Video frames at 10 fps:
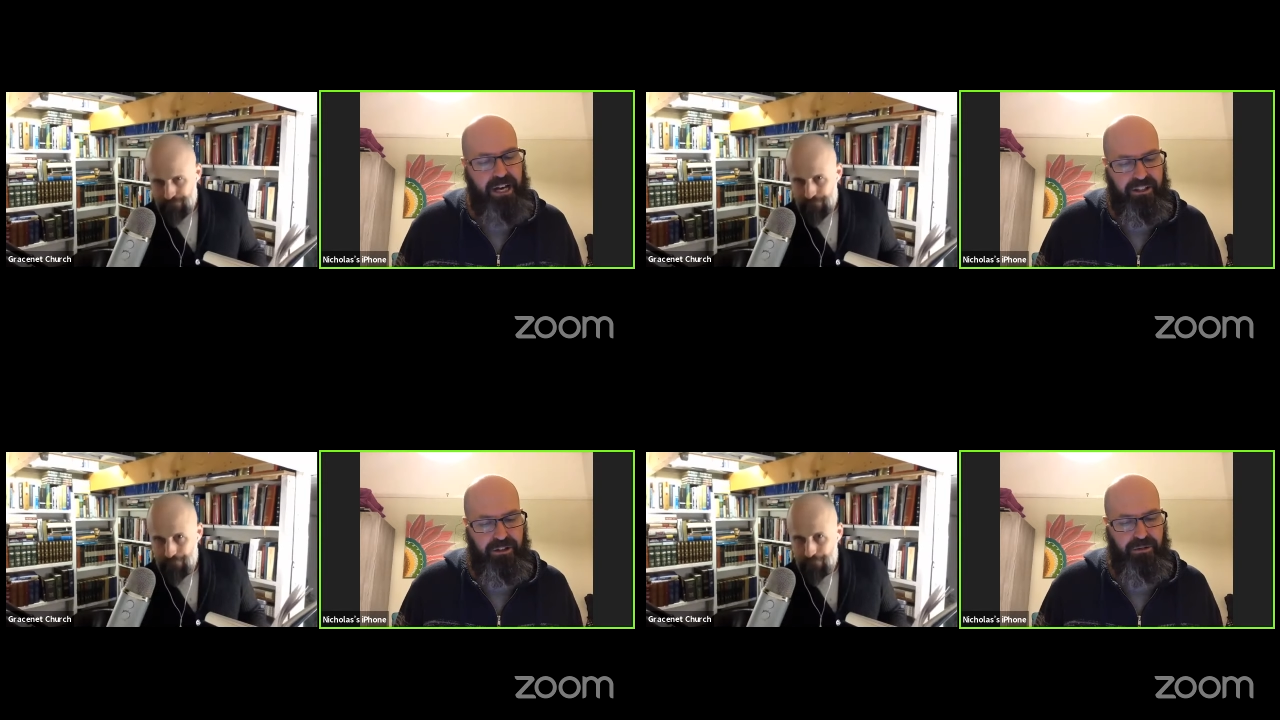
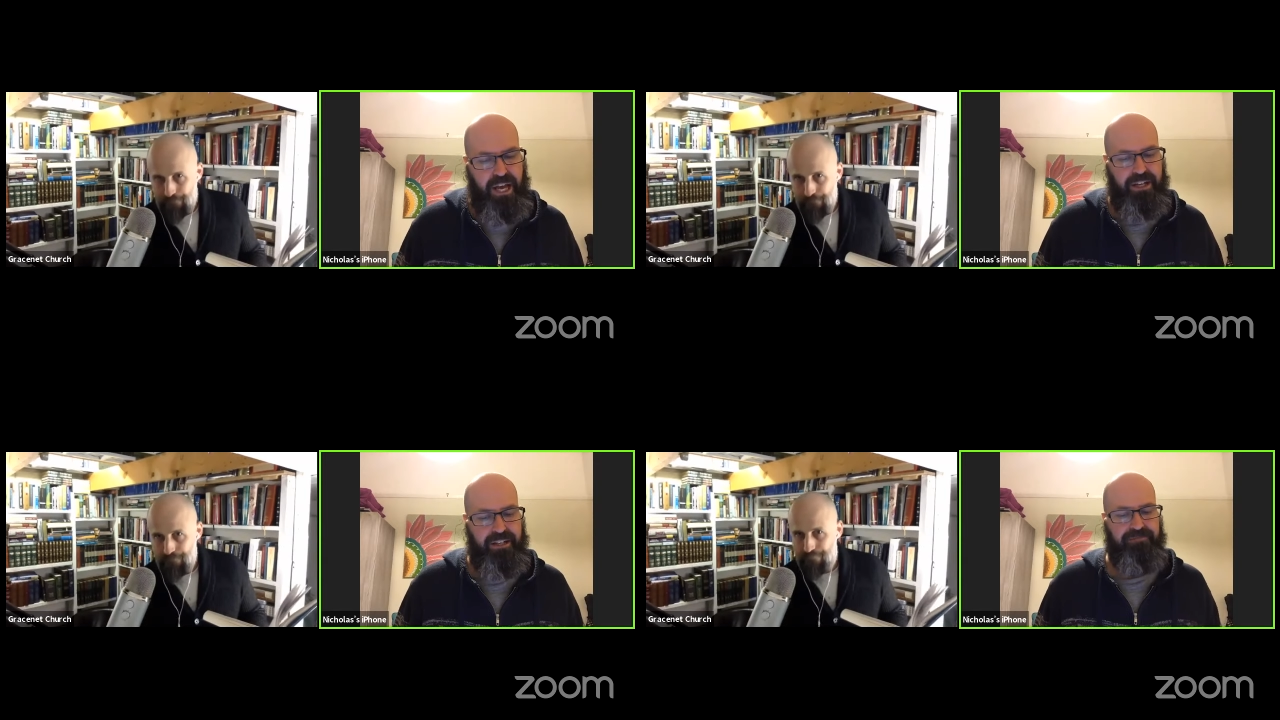Speaker 1: by the
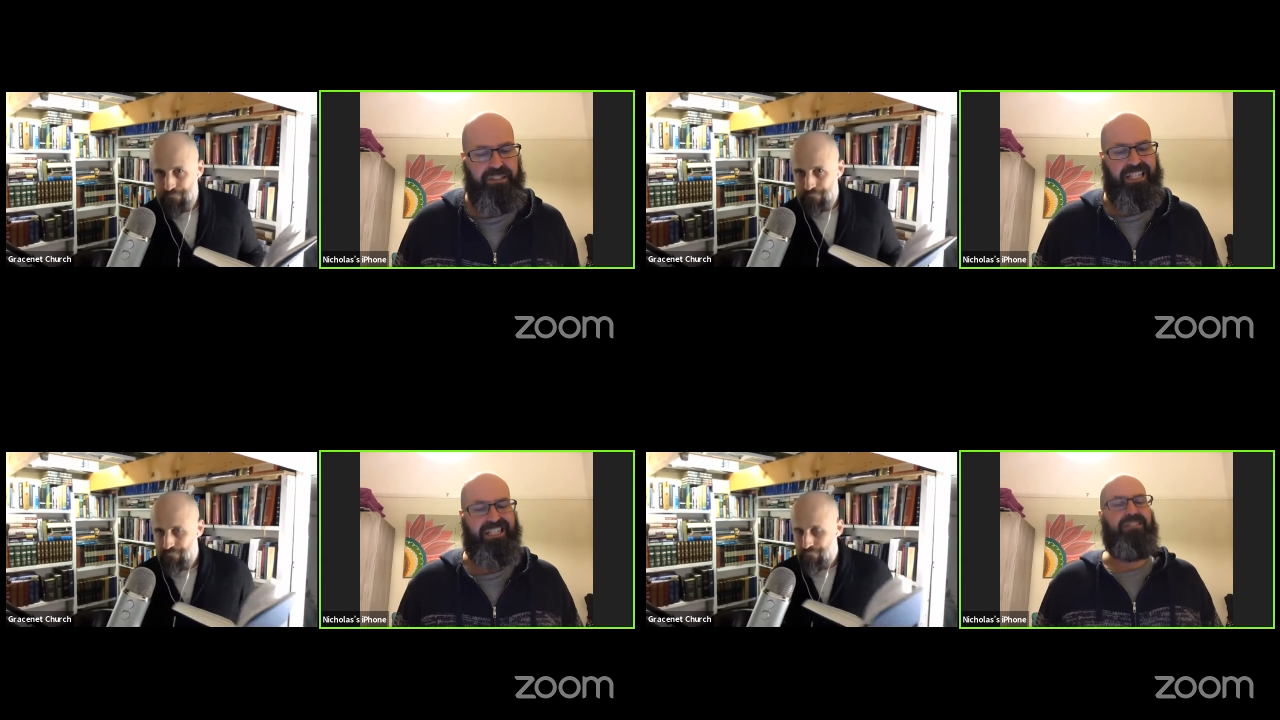Creator,
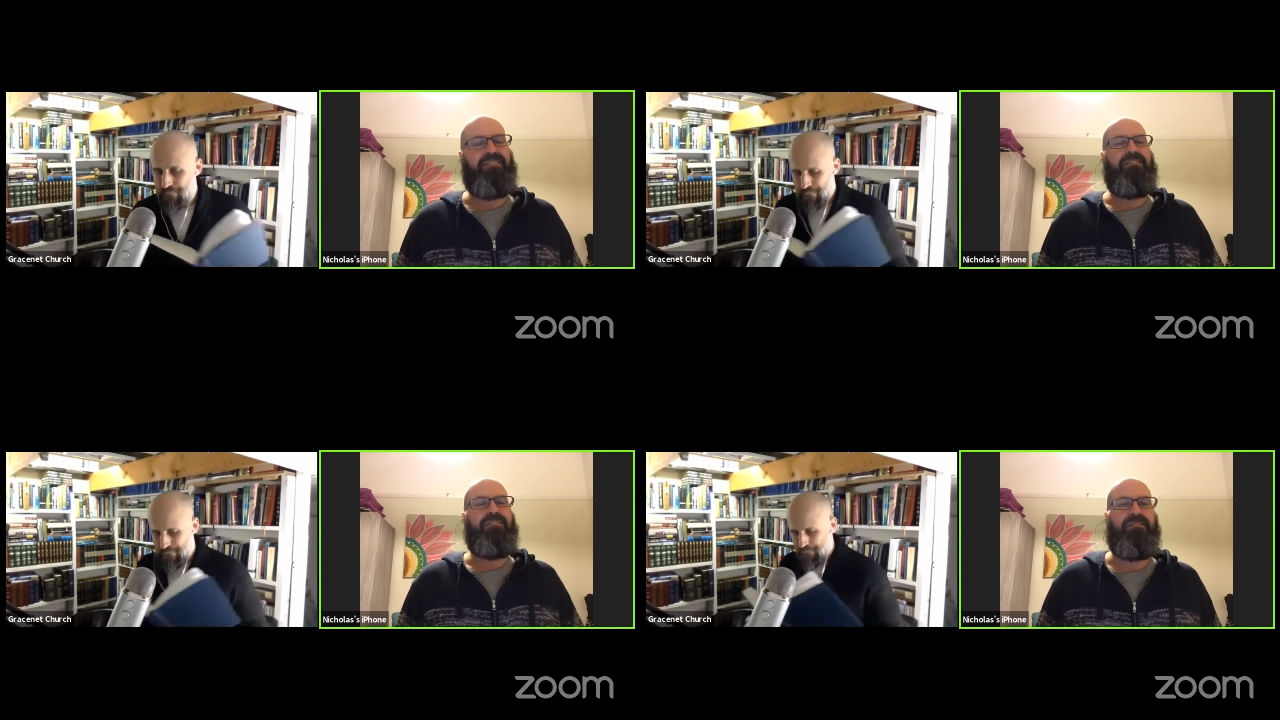
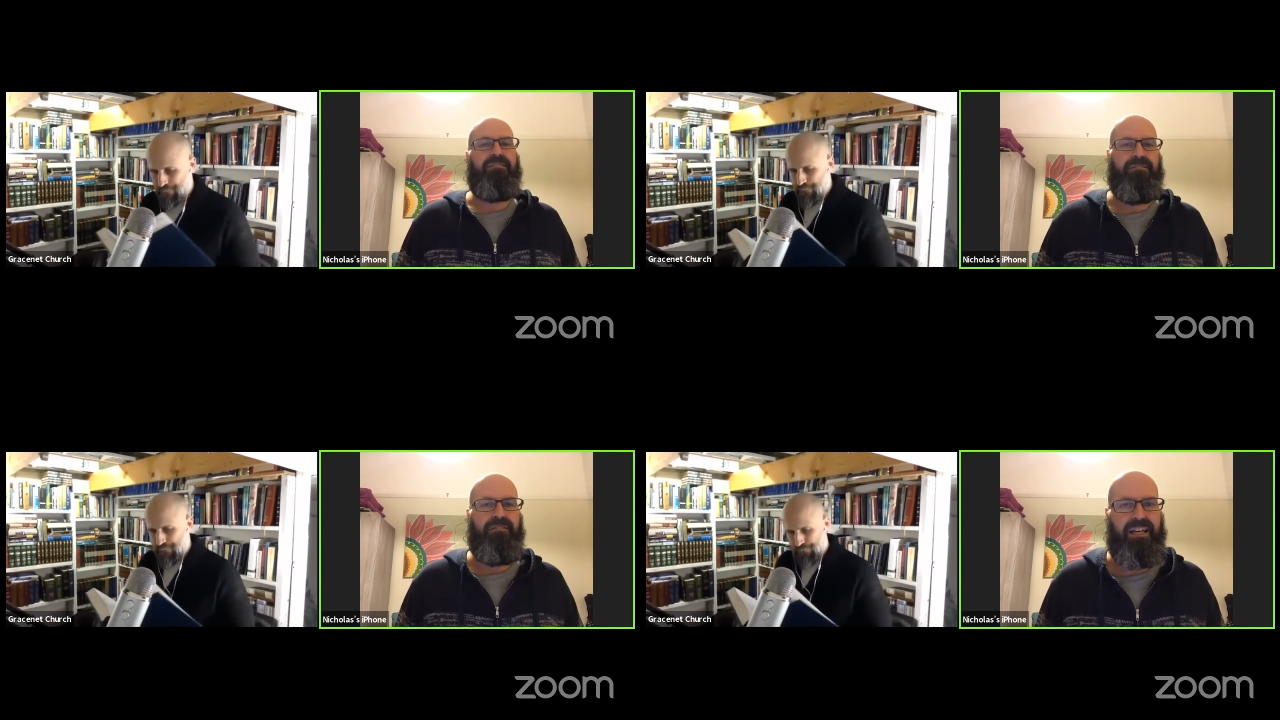innocent
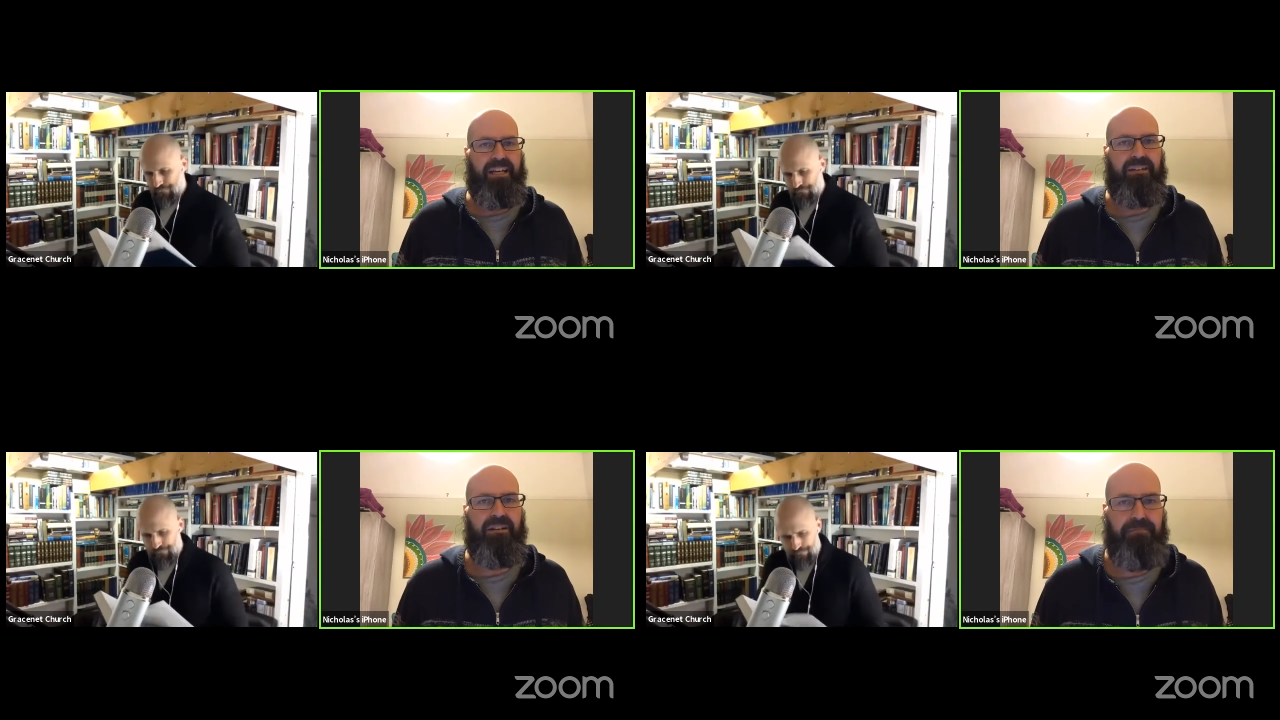
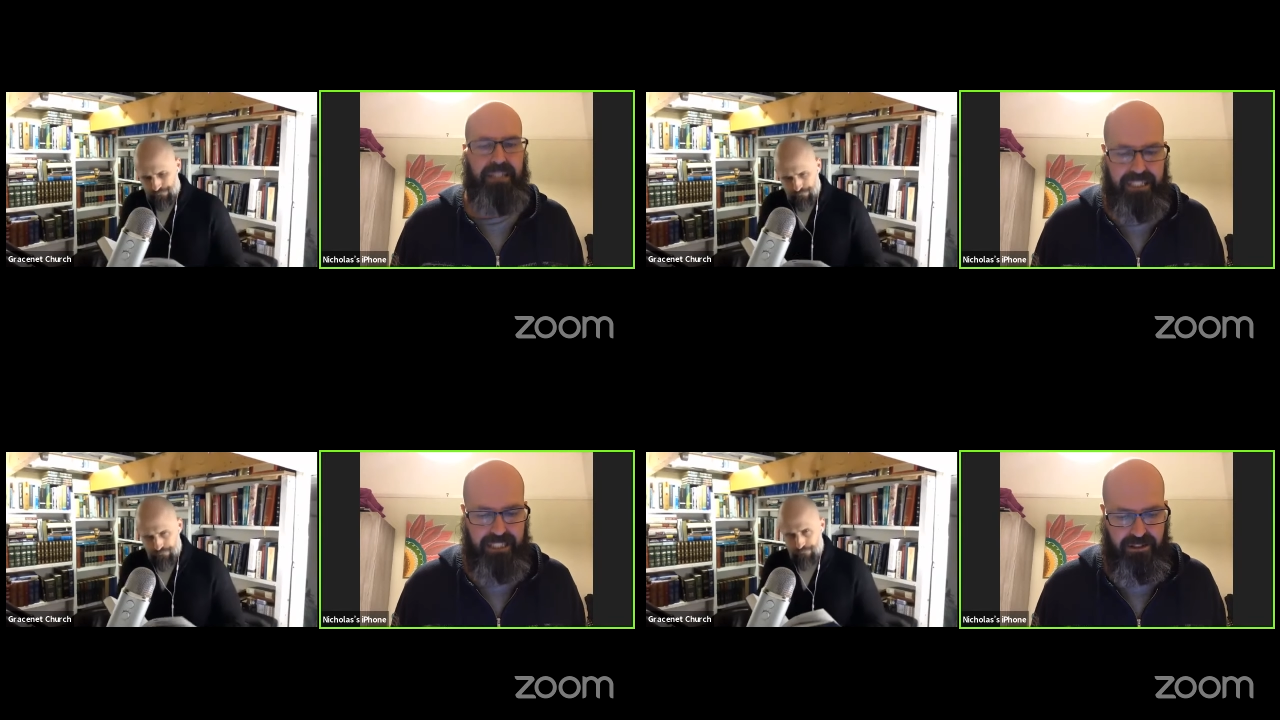and
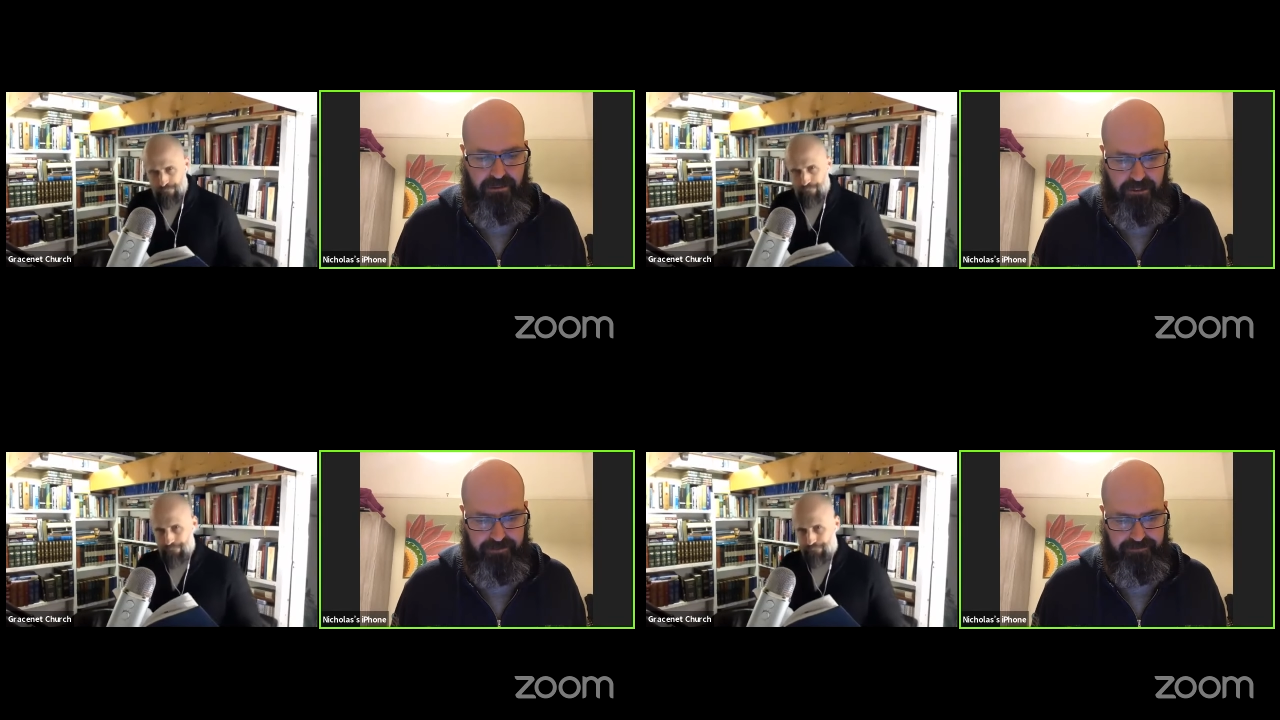completely
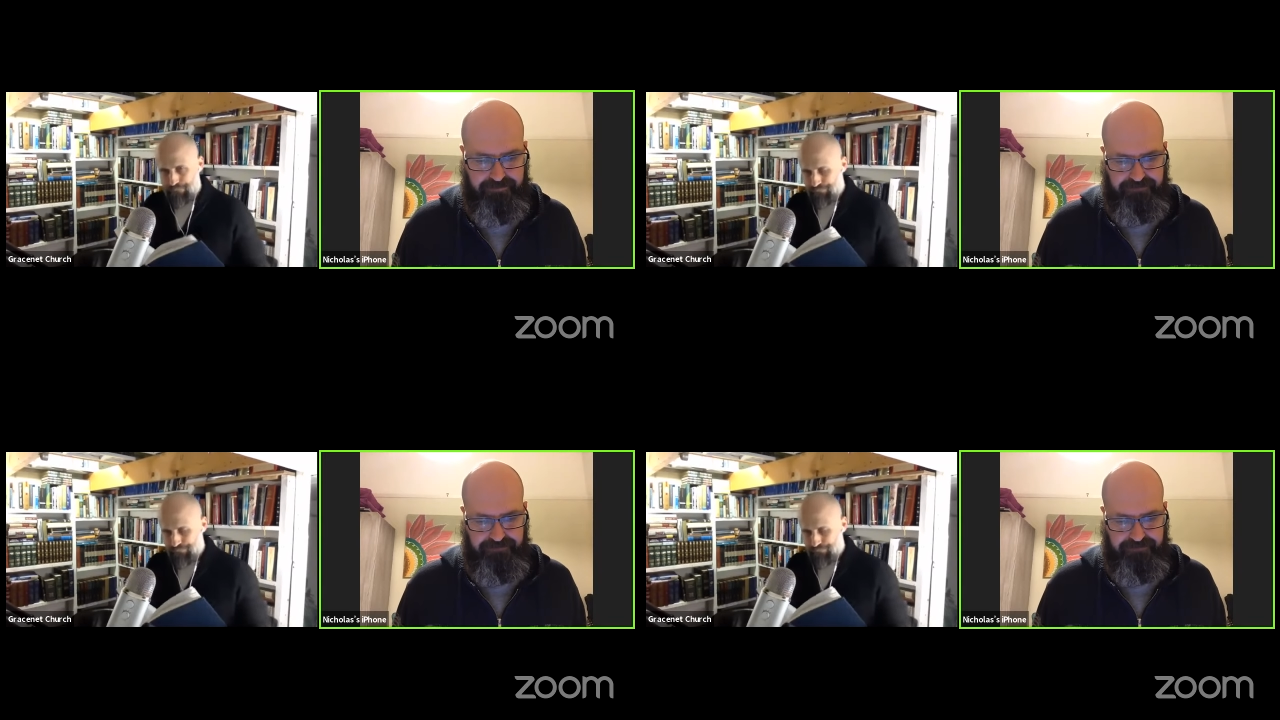simple.